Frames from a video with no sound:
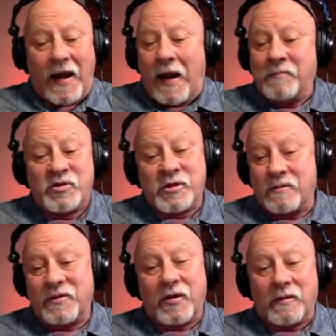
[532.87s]
I'm,
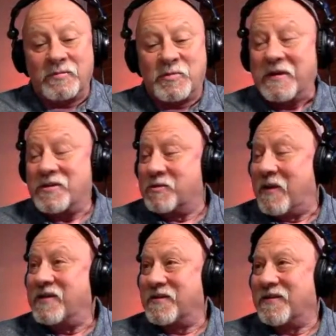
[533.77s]
you know,
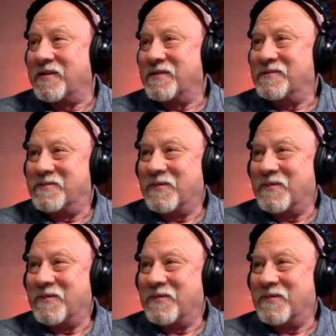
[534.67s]
speechless basically.